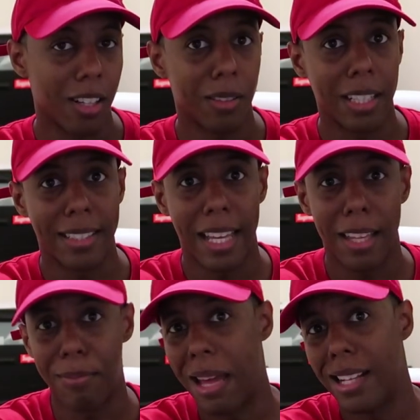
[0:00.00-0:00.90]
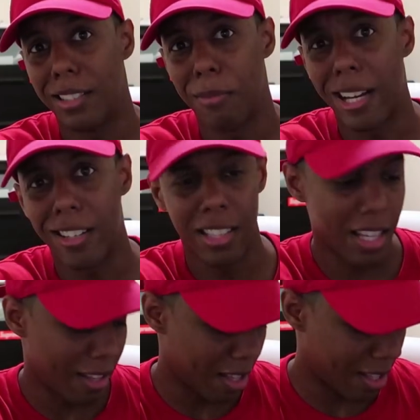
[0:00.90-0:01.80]
You know what they say, pen is mightier
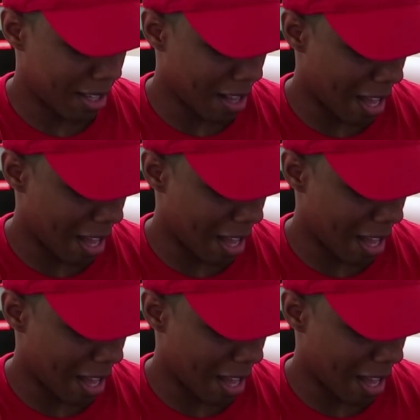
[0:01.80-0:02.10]
than the